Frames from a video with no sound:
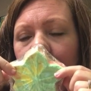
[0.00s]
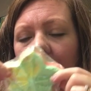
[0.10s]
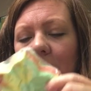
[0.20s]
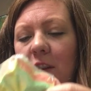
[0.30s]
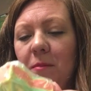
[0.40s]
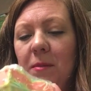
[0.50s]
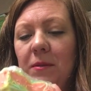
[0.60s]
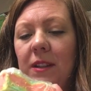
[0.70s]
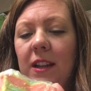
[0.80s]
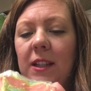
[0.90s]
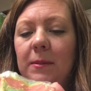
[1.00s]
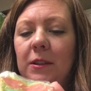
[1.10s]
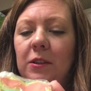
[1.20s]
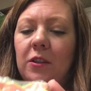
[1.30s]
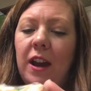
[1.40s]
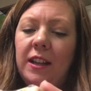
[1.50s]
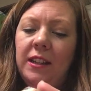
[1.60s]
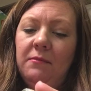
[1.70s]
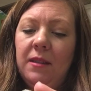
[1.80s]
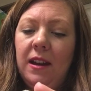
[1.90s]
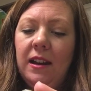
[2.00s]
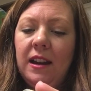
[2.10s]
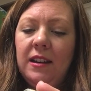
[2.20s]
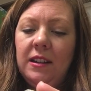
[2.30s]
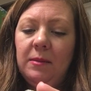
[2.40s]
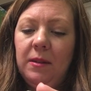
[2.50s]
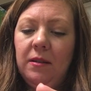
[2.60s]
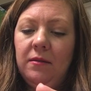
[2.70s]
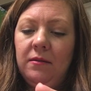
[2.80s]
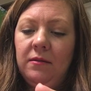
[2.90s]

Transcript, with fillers: I've heard people say it smells grassy, but I kind of smell